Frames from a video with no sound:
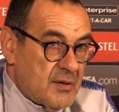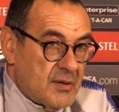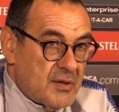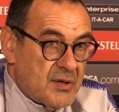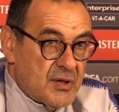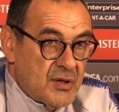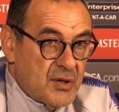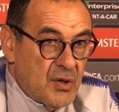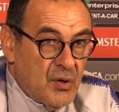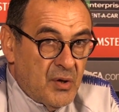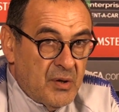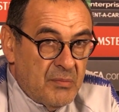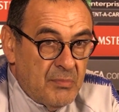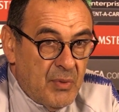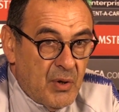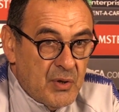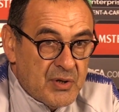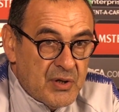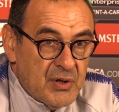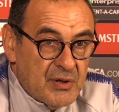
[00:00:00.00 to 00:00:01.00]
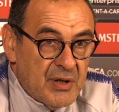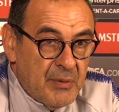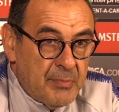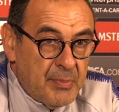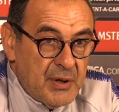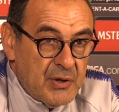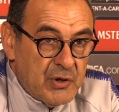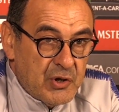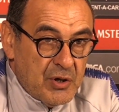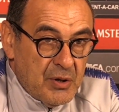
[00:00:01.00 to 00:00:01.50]
So in Boston, the
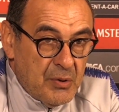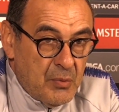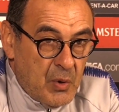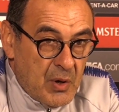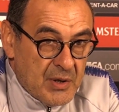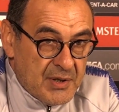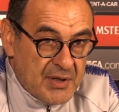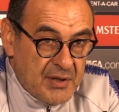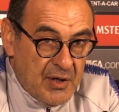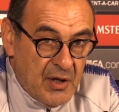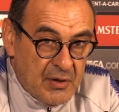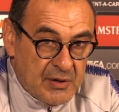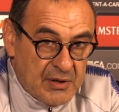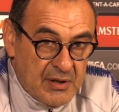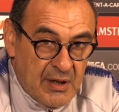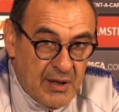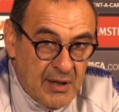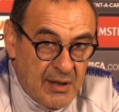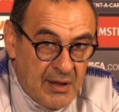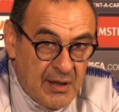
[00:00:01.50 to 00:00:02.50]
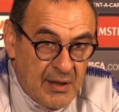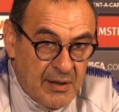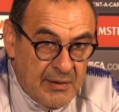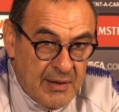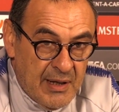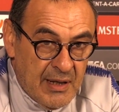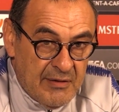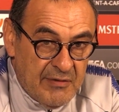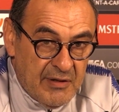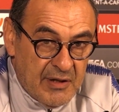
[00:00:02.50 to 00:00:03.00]
pitch was not uh,
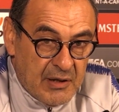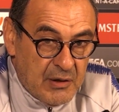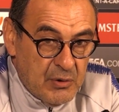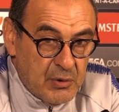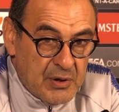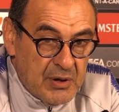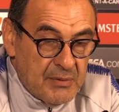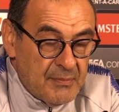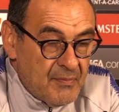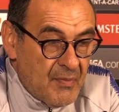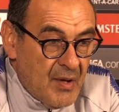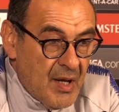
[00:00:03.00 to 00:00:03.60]
really very good.